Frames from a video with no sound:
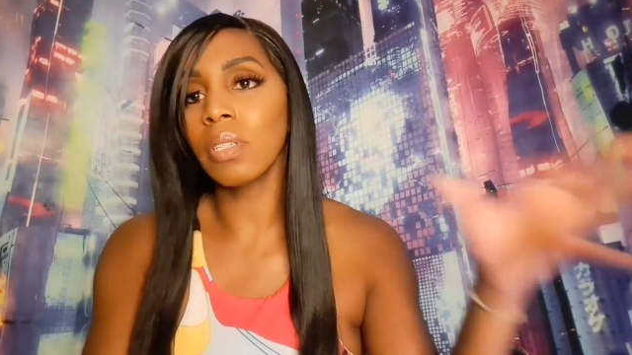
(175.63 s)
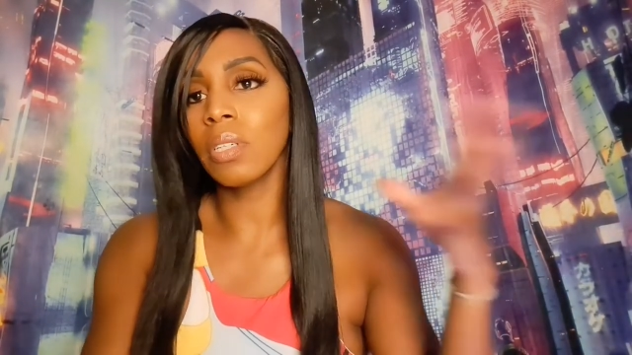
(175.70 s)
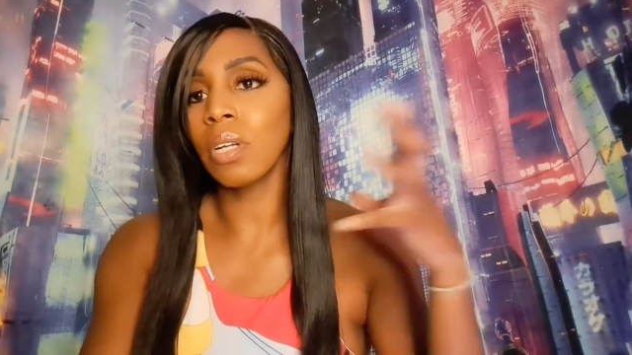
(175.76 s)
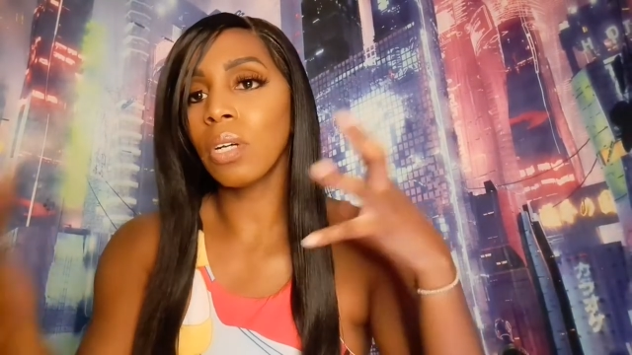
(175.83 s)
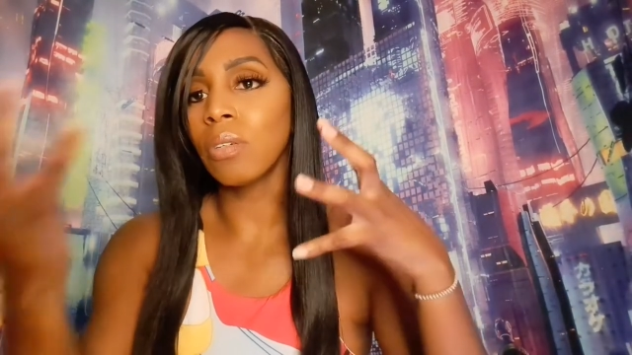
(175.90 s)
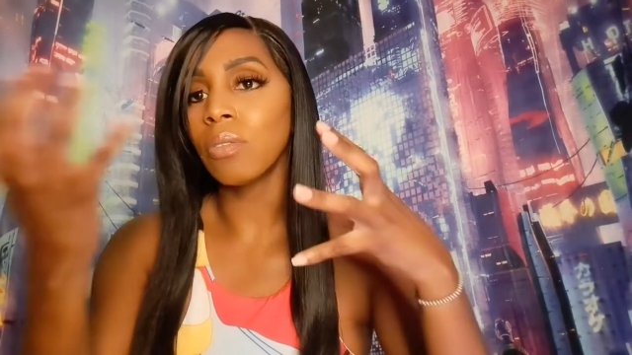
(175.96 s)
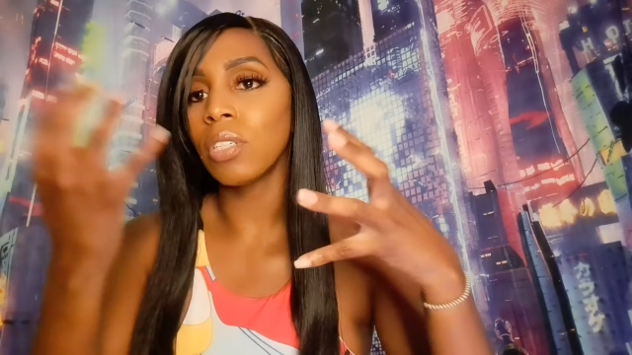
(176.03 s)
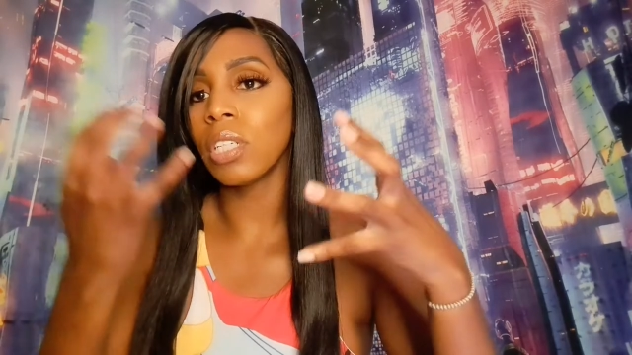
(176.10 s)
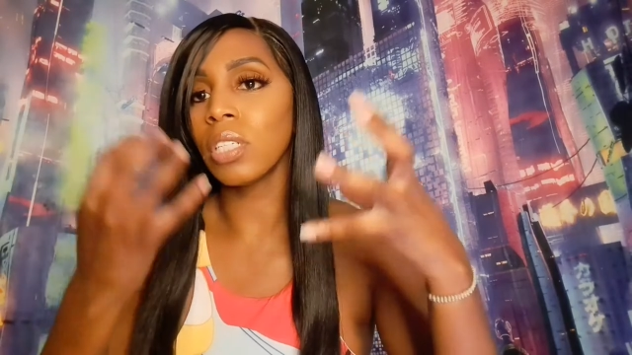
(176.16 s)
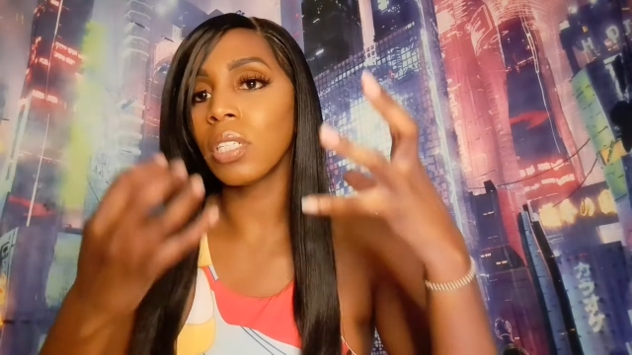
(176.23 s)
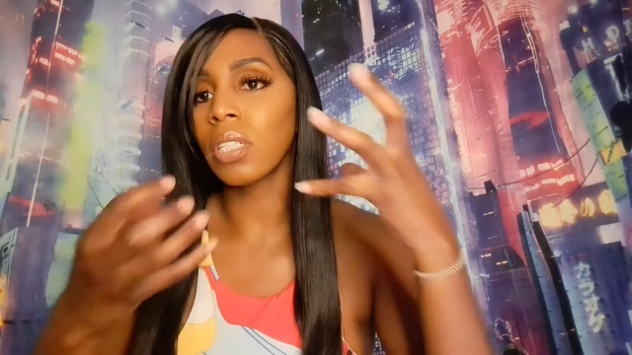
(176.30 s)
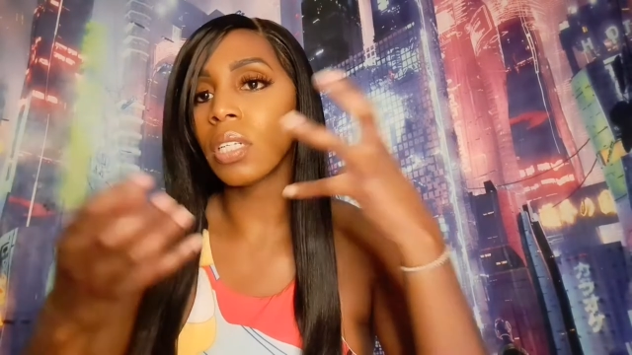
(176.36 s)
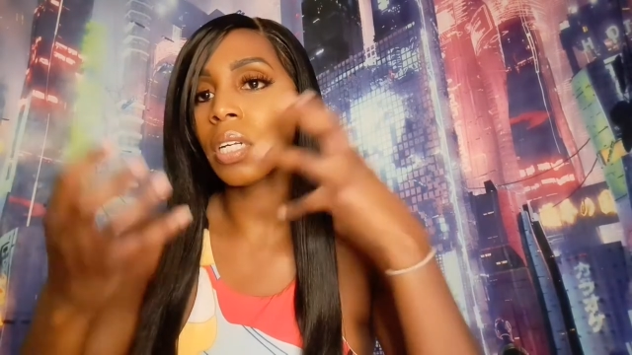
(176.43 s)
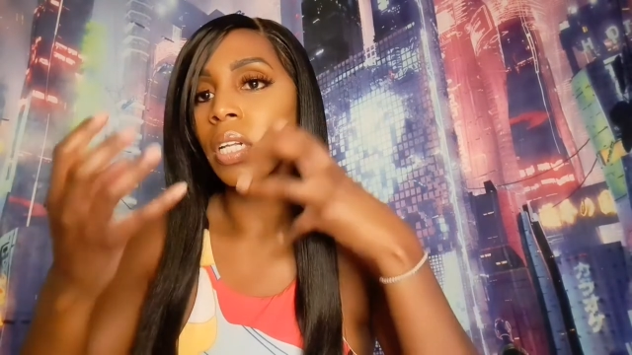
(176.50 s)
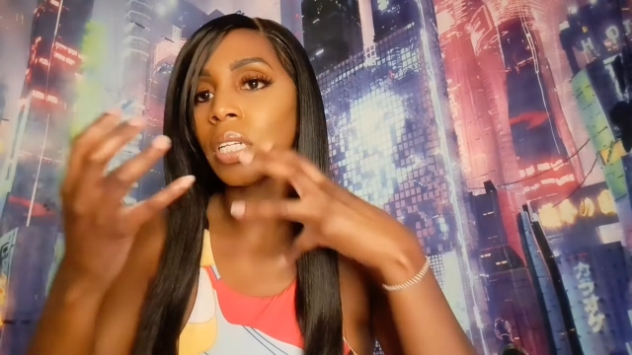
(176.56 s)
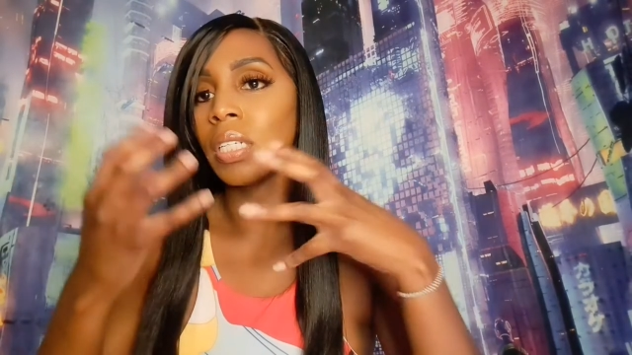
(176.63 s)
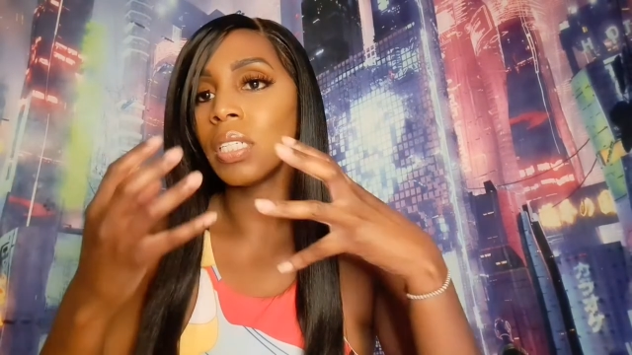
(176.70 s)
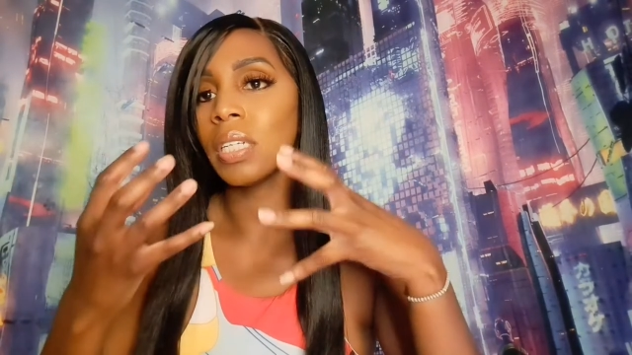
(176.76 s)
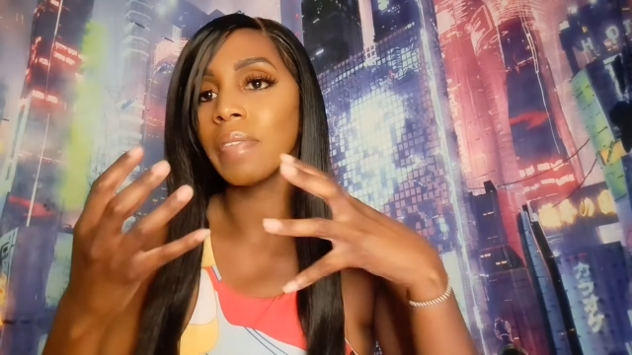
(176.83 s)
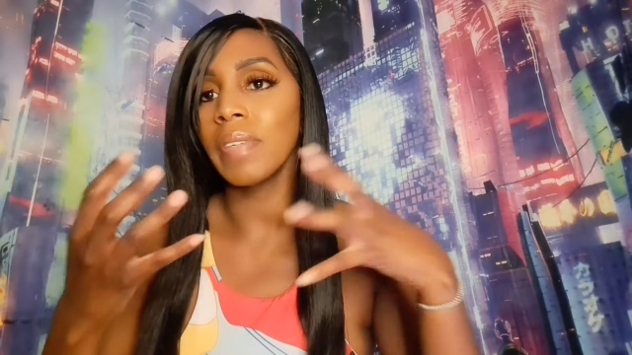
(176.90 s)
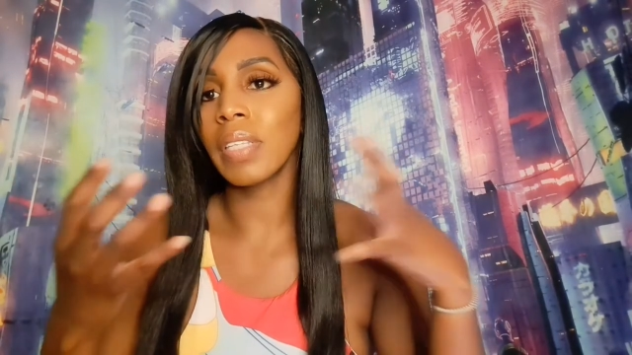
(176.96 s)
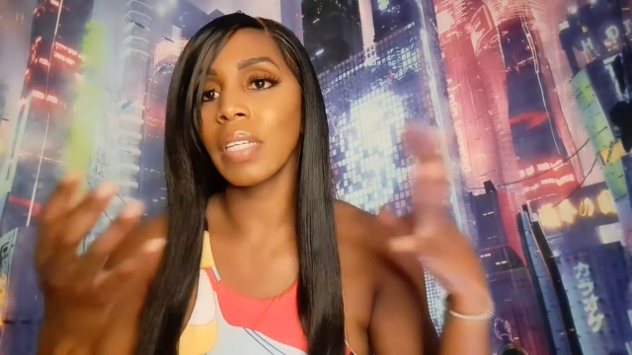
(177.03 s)
you know, just to
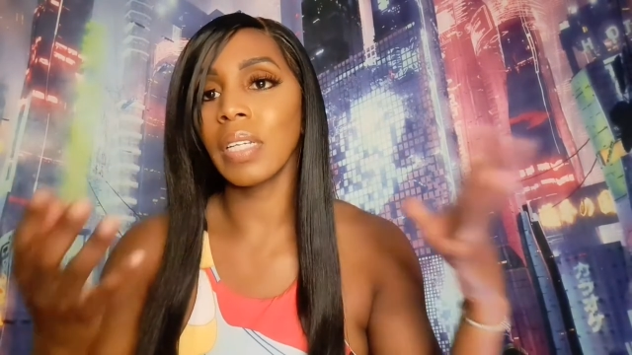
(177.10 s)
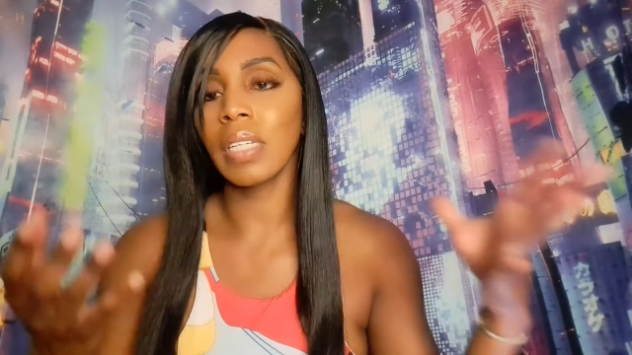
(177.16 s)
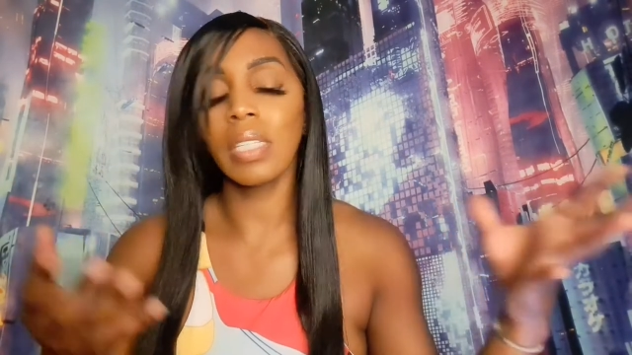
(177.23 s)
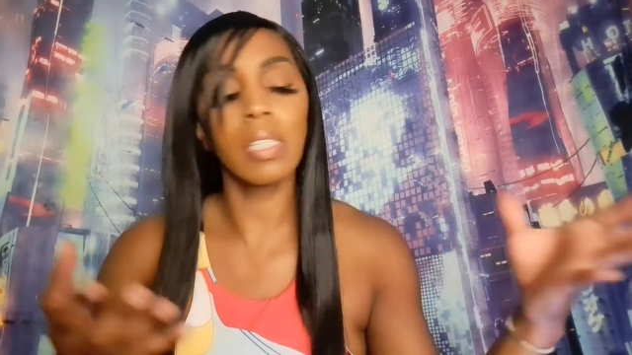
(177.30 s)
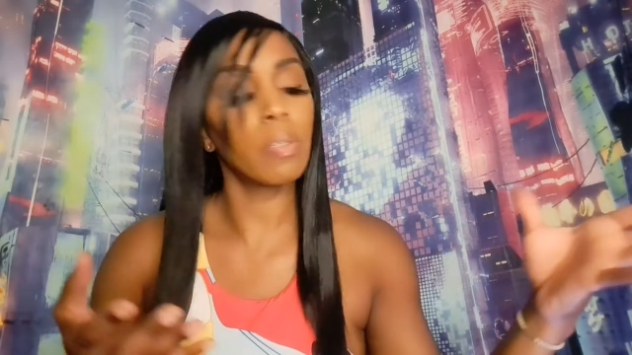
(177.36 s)
cleanse everything.